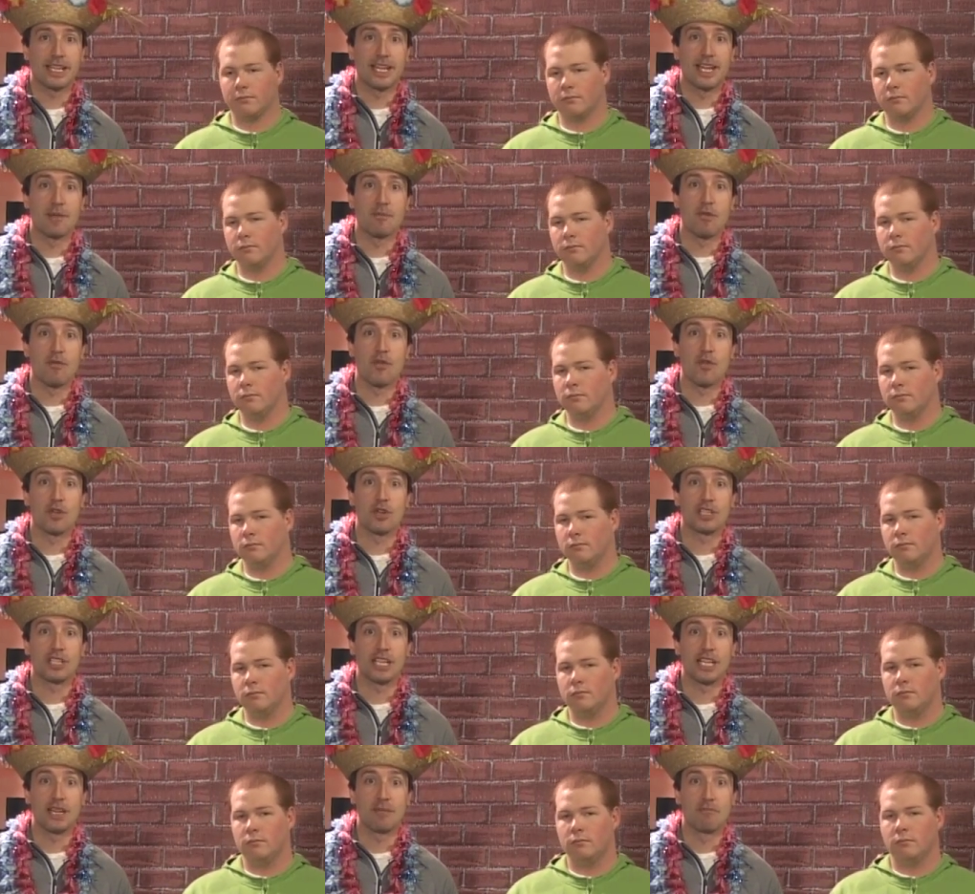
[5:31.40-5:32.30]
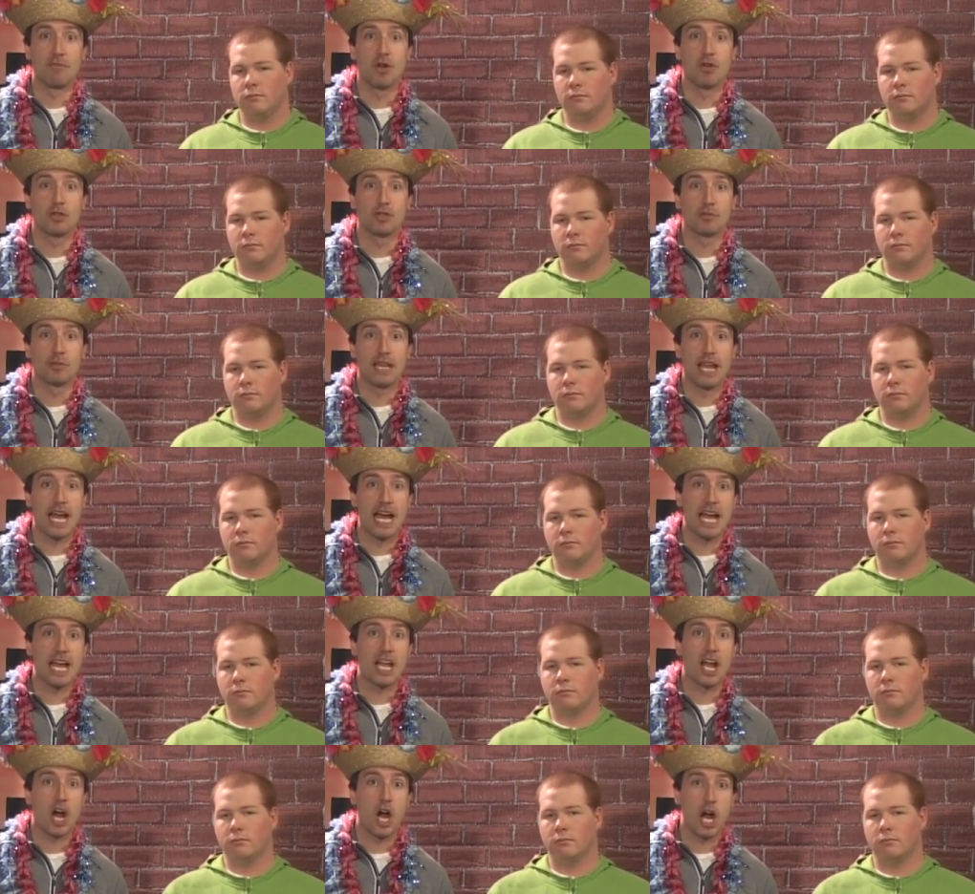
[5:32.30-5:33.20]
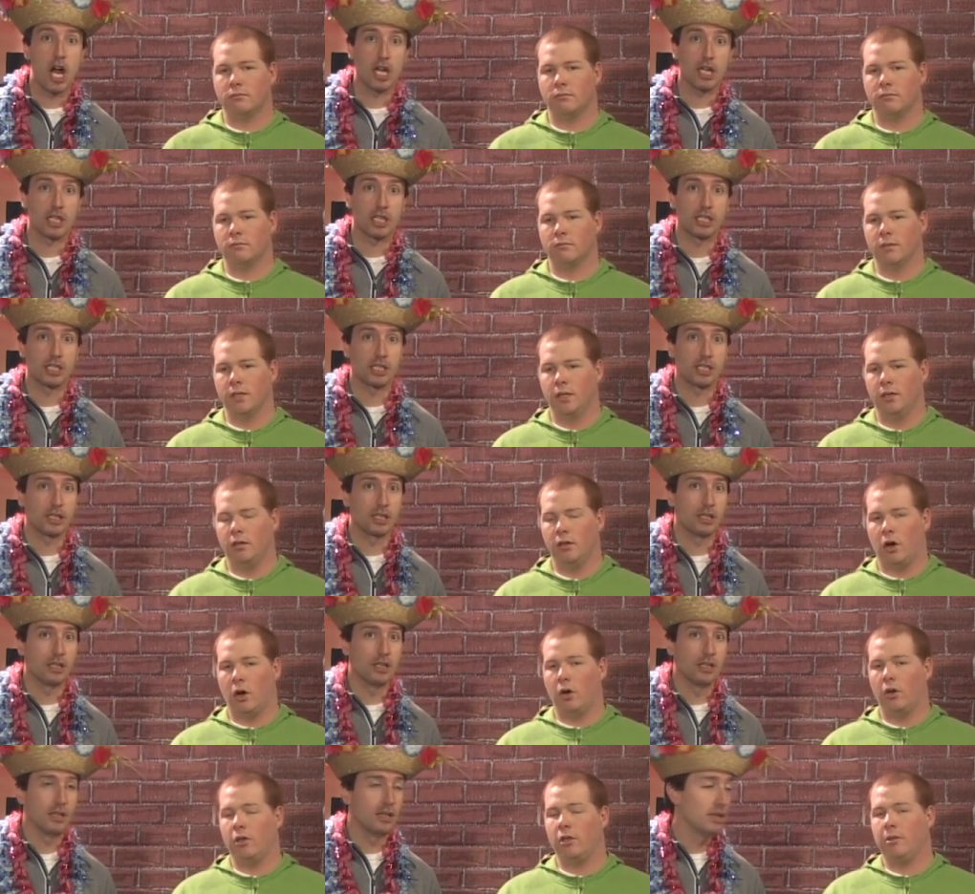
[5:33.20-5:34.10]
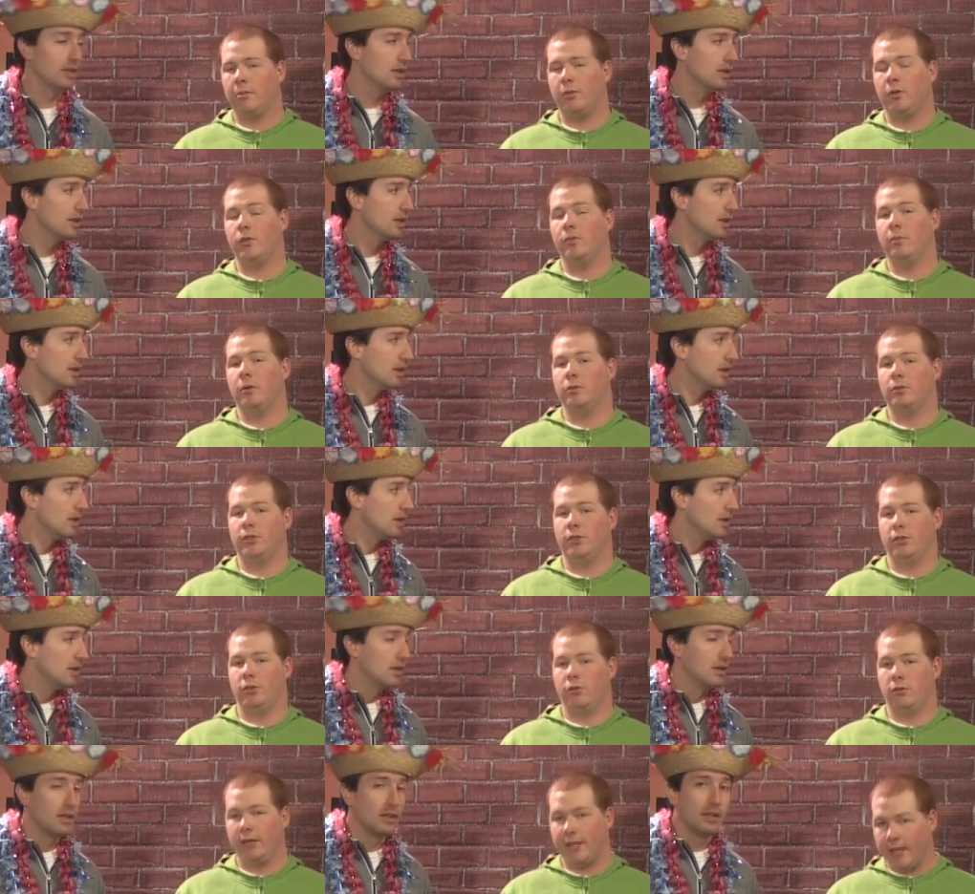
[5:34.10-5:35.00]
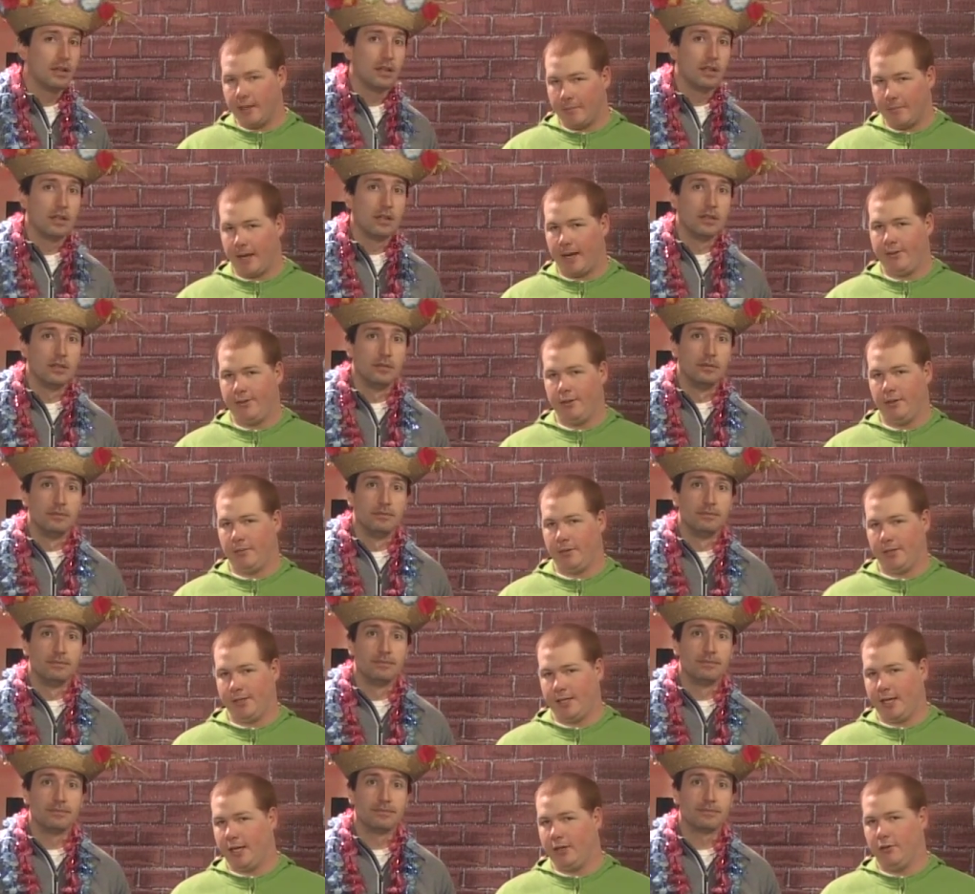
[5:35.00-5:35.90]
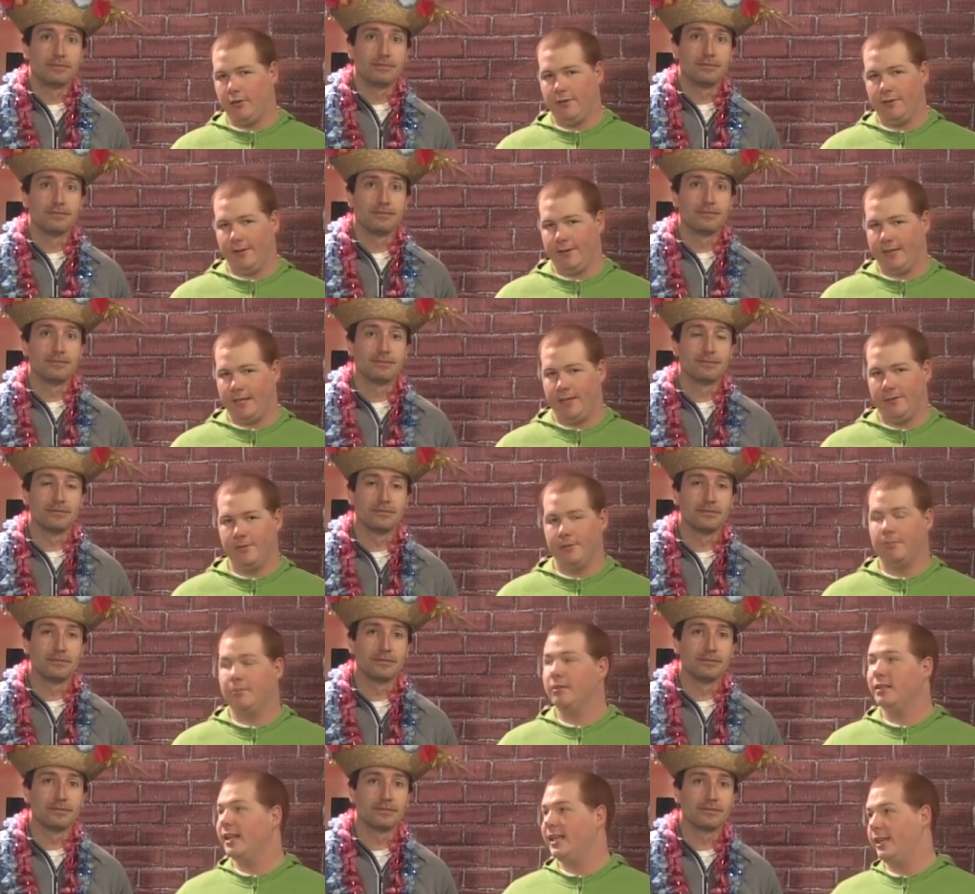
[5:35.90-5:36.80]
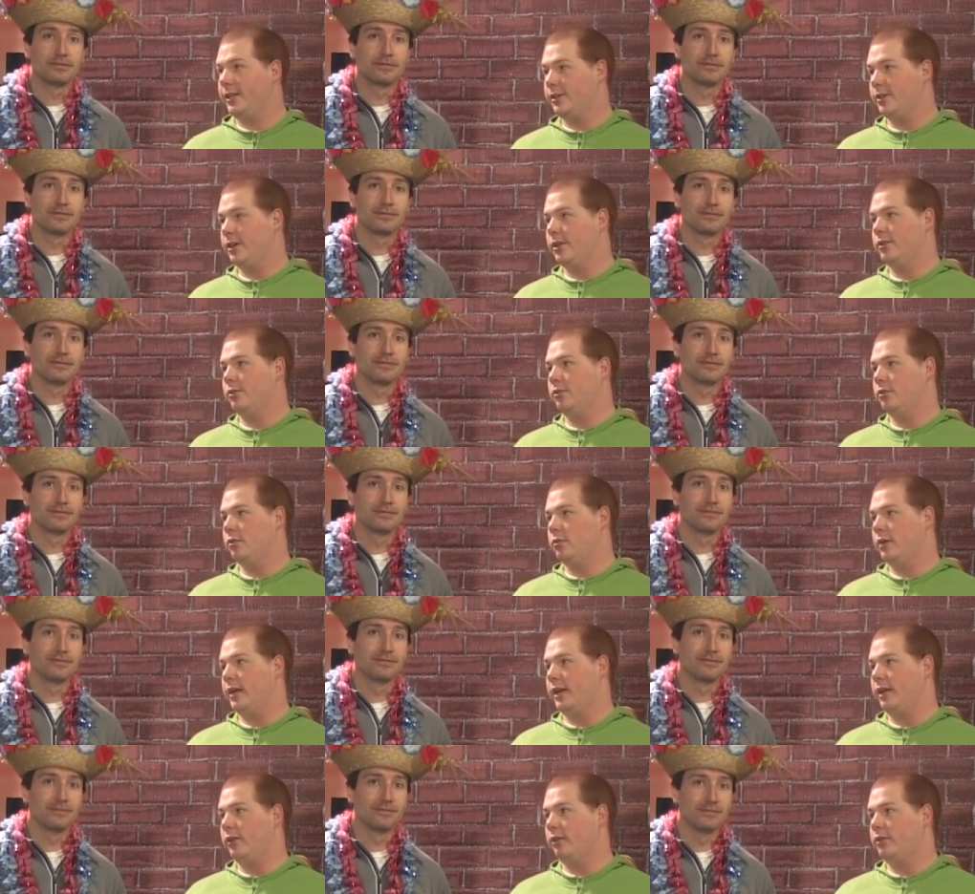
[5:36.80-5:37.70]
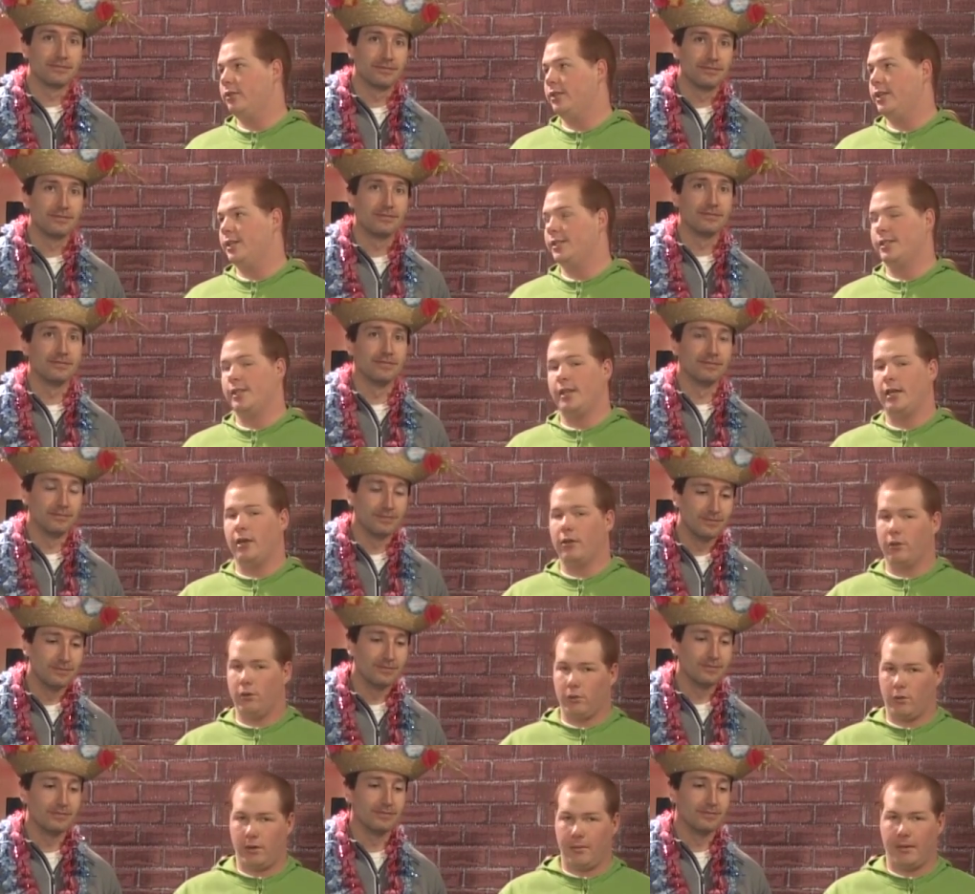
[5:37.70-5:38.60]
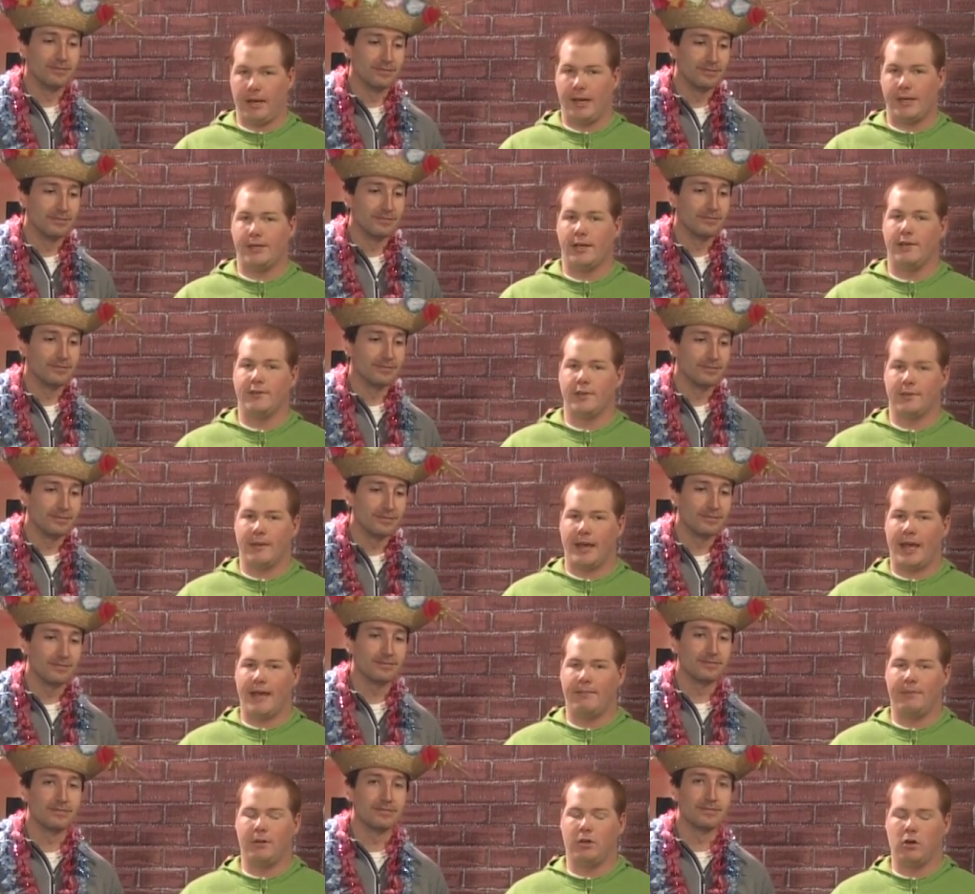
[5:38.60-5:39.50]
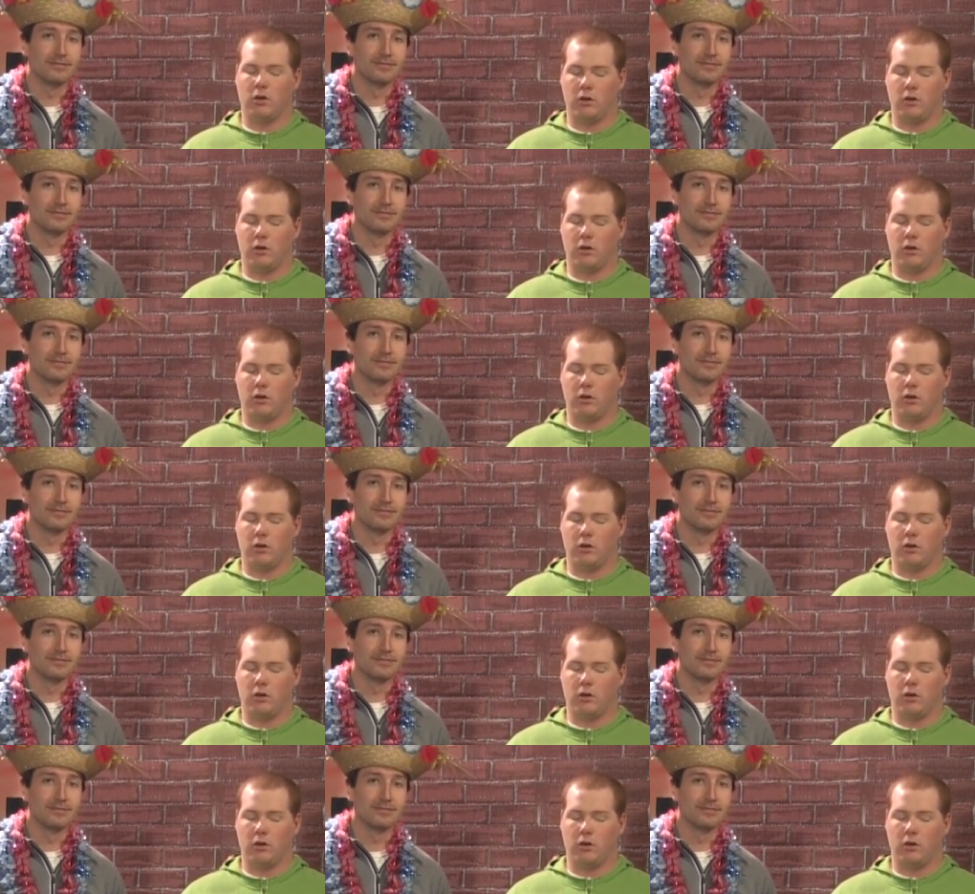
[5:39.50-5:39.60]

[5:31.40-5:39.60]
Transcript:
Speaker 1: the number four seed, Bozeman High Hawks.
Speaker 2: Arguably the most intriguing matchup because neither of these teams have played each other in the regular season. The other three matchups have happened